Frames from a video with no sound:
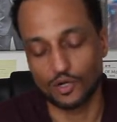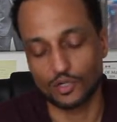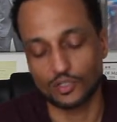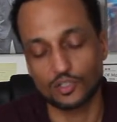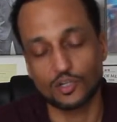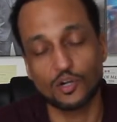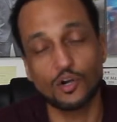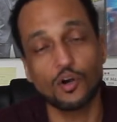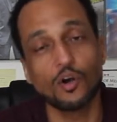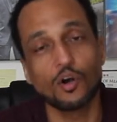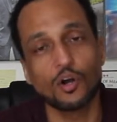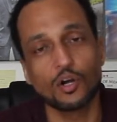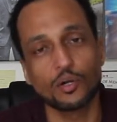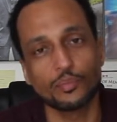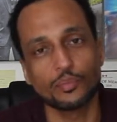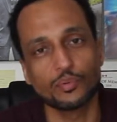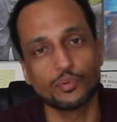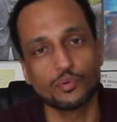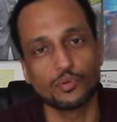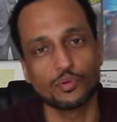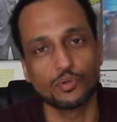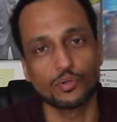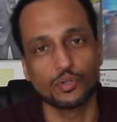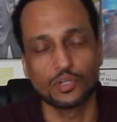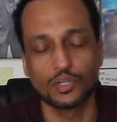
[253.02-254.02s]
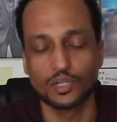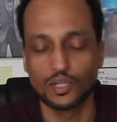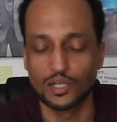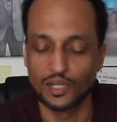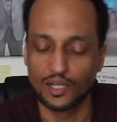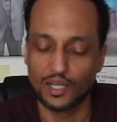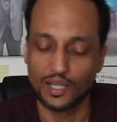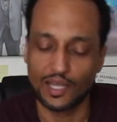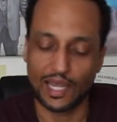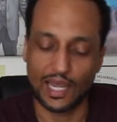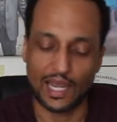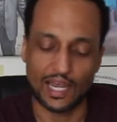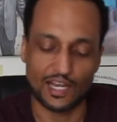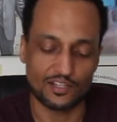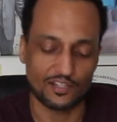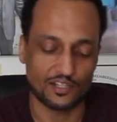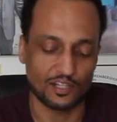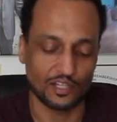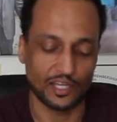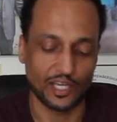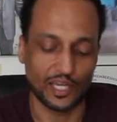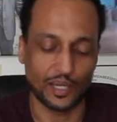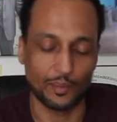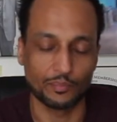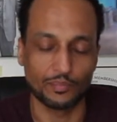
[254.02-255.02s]
cardboard, has
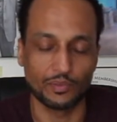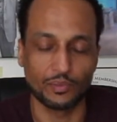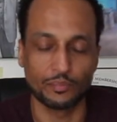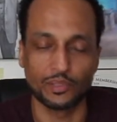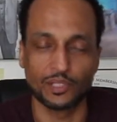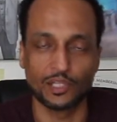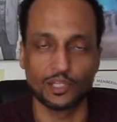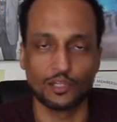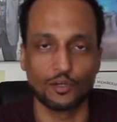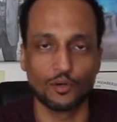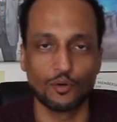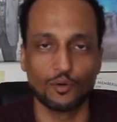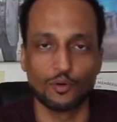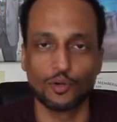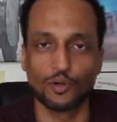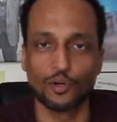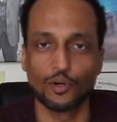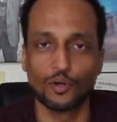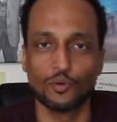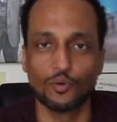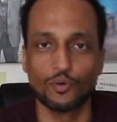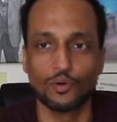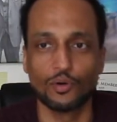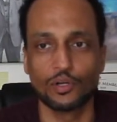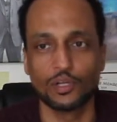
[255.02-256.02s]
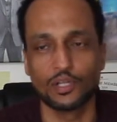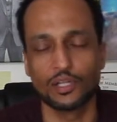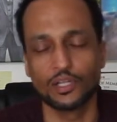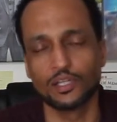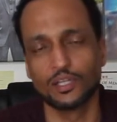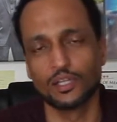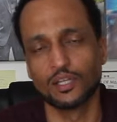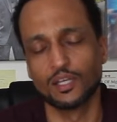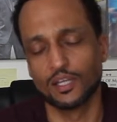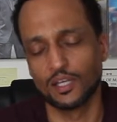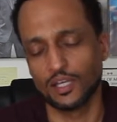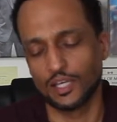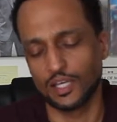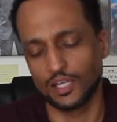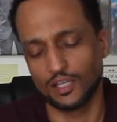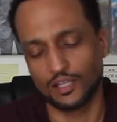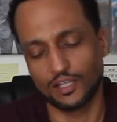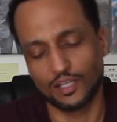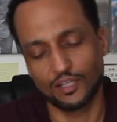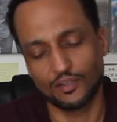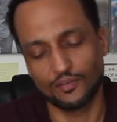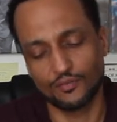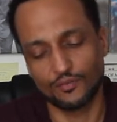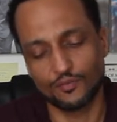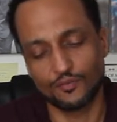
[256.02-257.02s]
the emblem and logo on it.
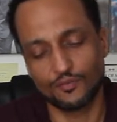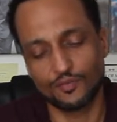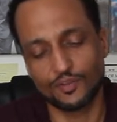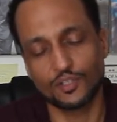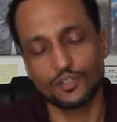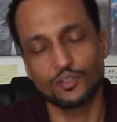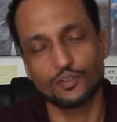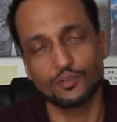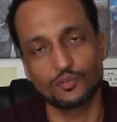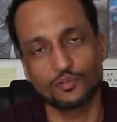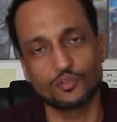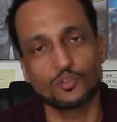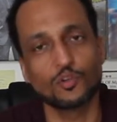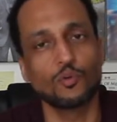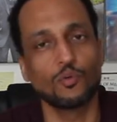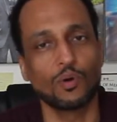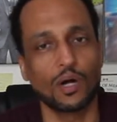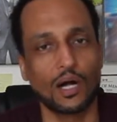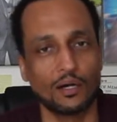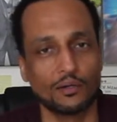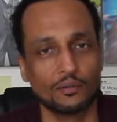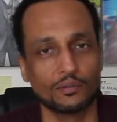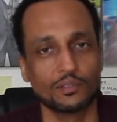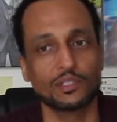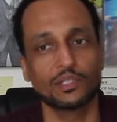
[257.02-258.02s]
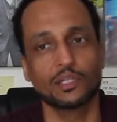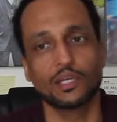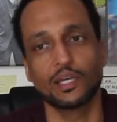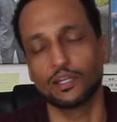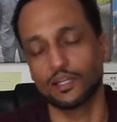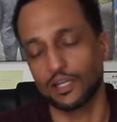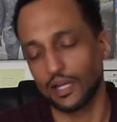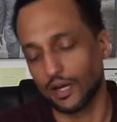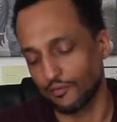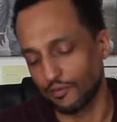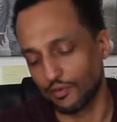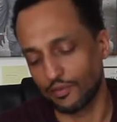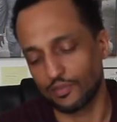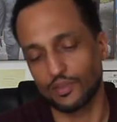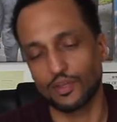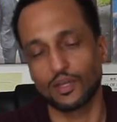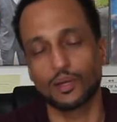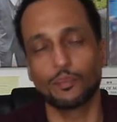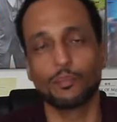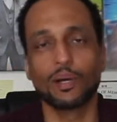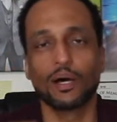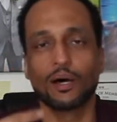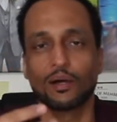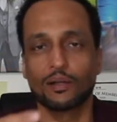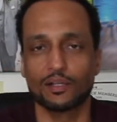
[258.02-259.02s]
It feels quality, and everything
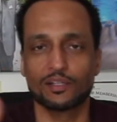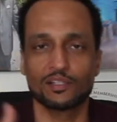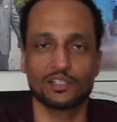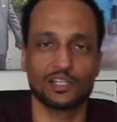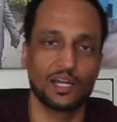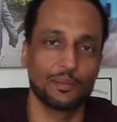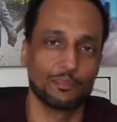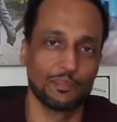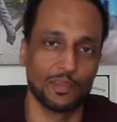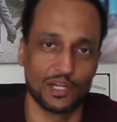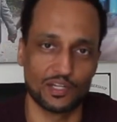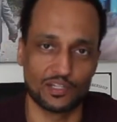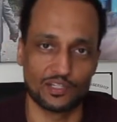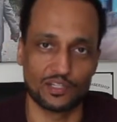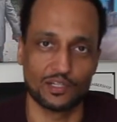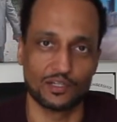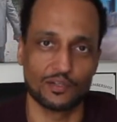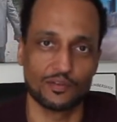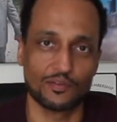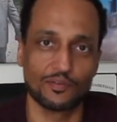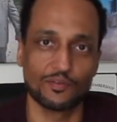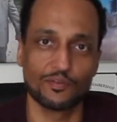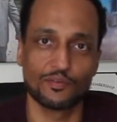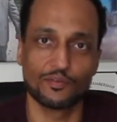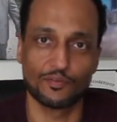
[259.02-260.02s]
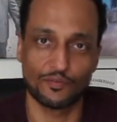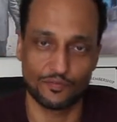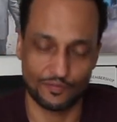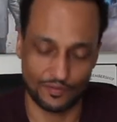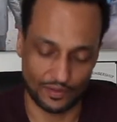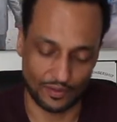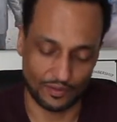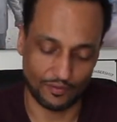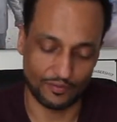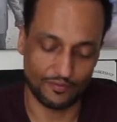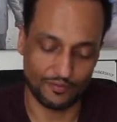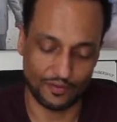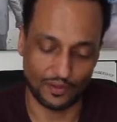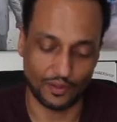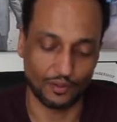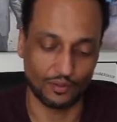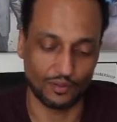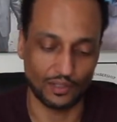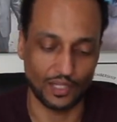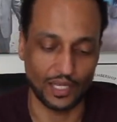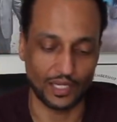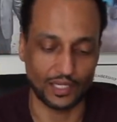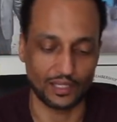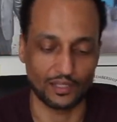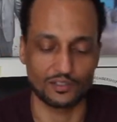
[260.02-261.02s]
about it, as I mentioned, felt
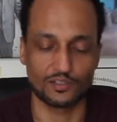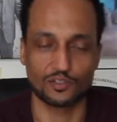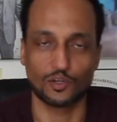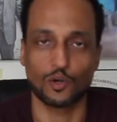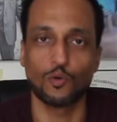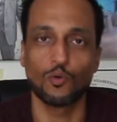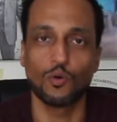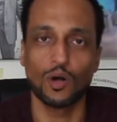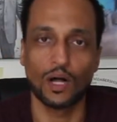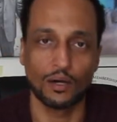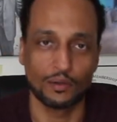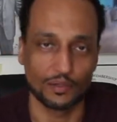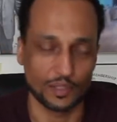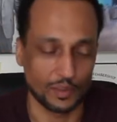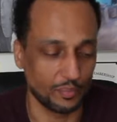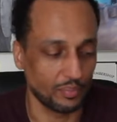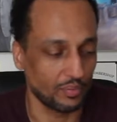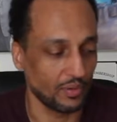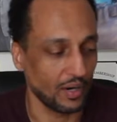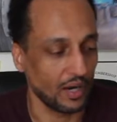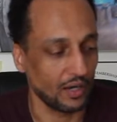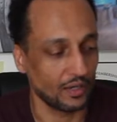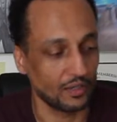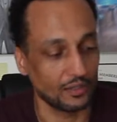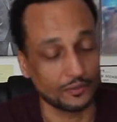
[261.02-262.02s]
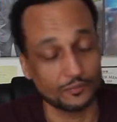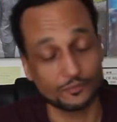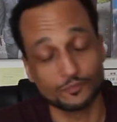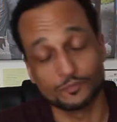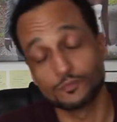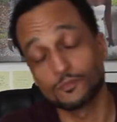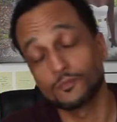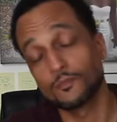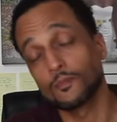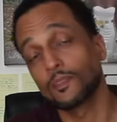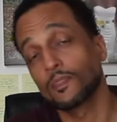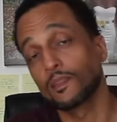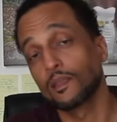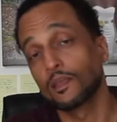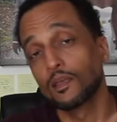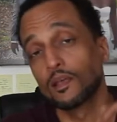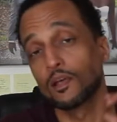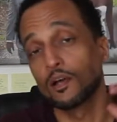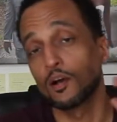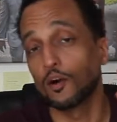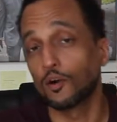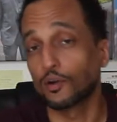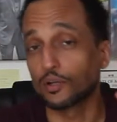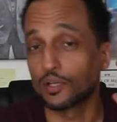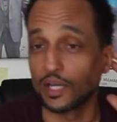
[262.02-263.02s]
like it's a quality product.
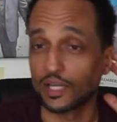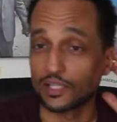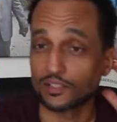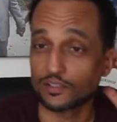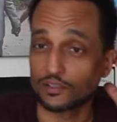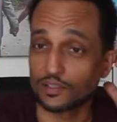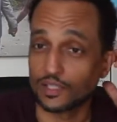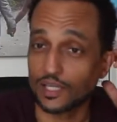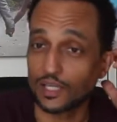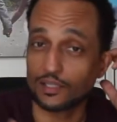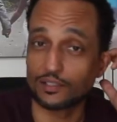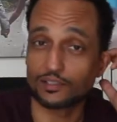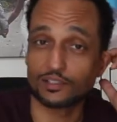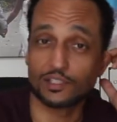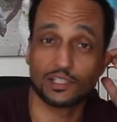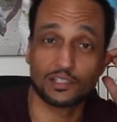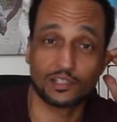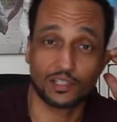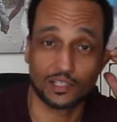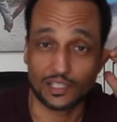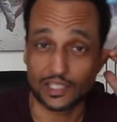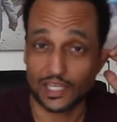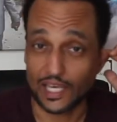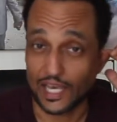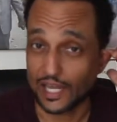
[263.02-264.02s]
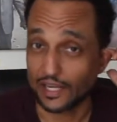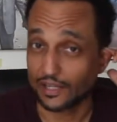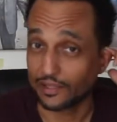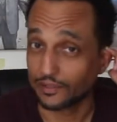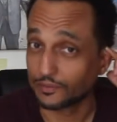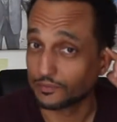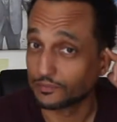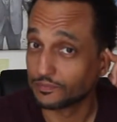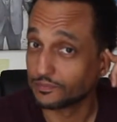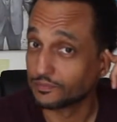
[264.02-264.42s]
Okay, so now let's get to Canon.